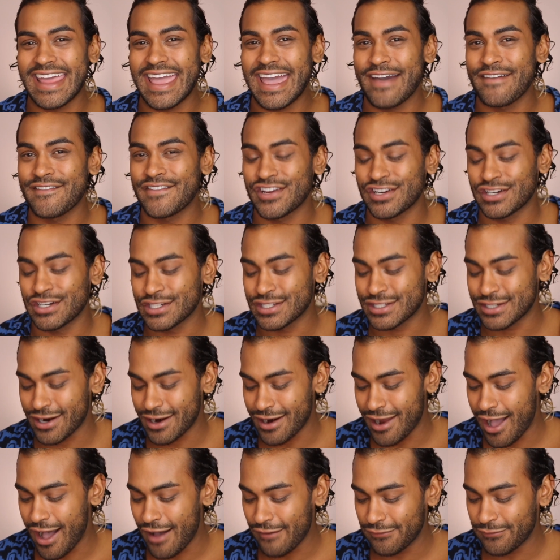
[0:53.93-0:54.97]
have here to
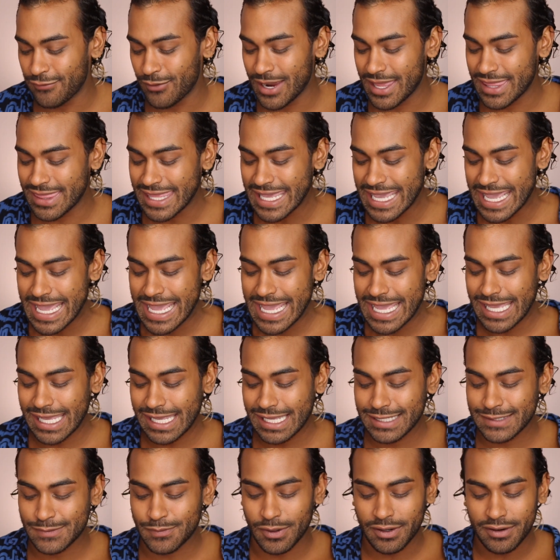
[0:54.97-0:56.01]
start off with
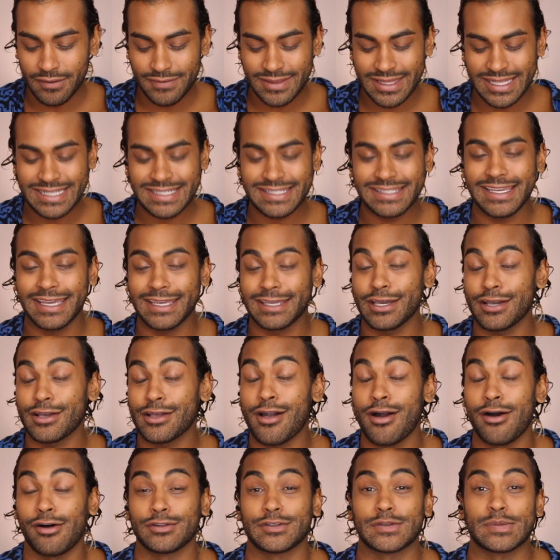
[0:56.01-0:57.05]
is one of these like
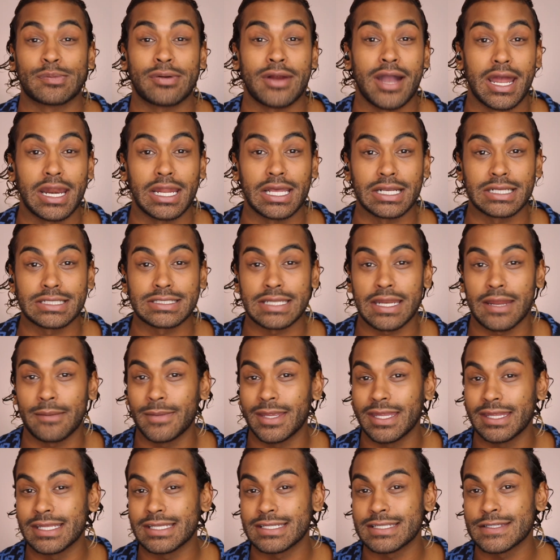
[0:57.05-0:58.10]
cult products. And I
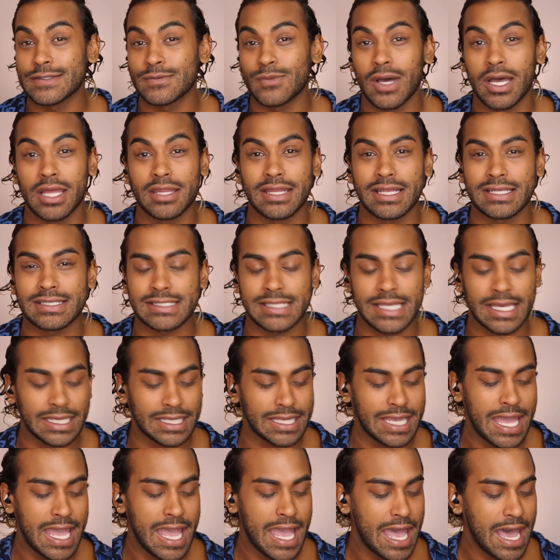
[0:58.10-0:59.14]
mean, this is one that's
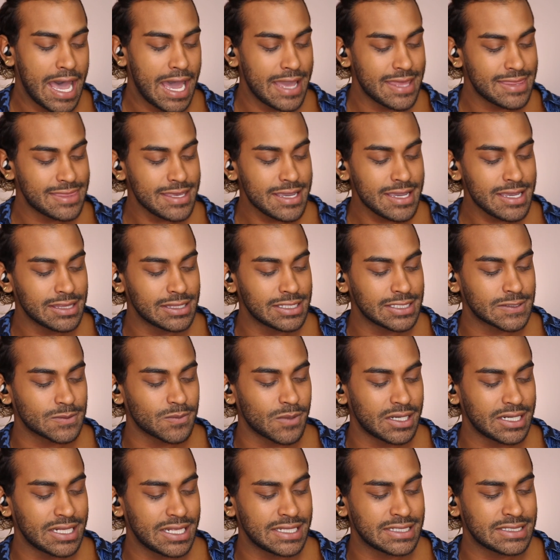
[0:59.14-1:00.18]
like, I think this
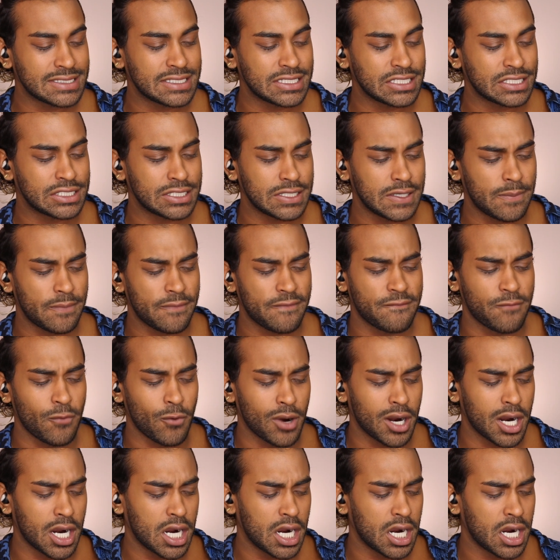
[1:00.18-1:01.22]
one is the dupe
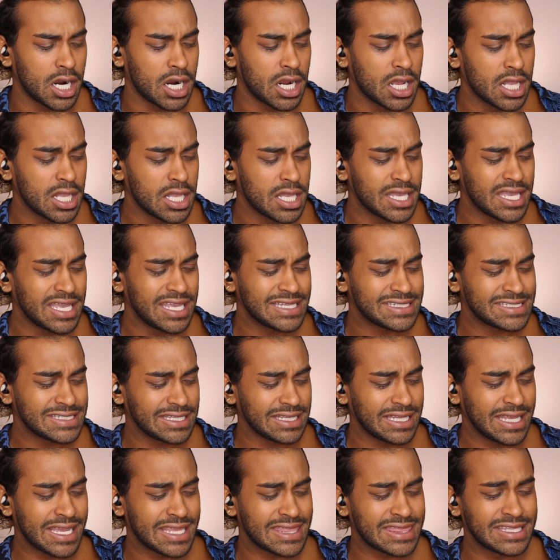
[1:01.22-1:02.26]
for, is it
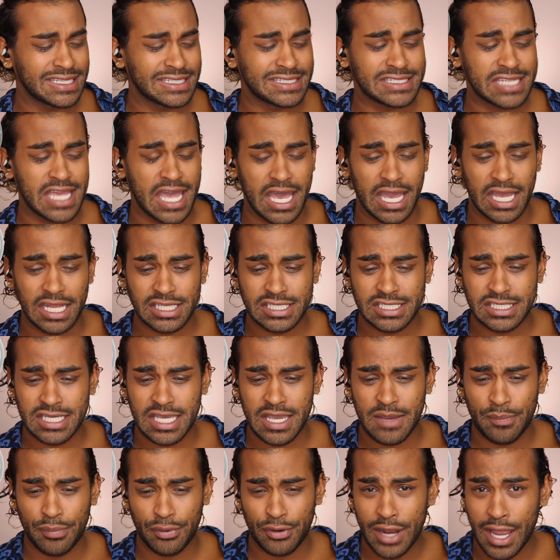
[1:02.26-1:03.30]
like the
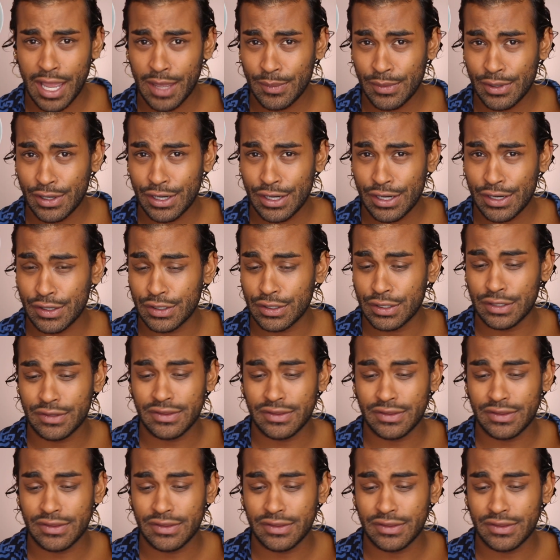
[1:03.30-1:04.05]
Tatcha primer? Or